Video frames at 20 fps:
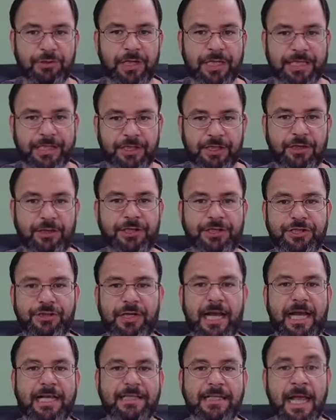and encourage you
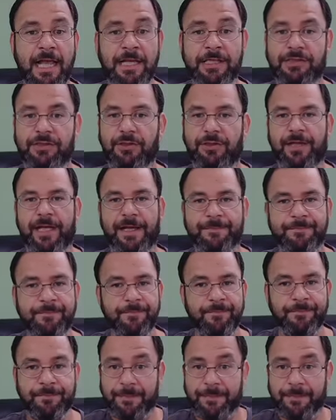guys so that,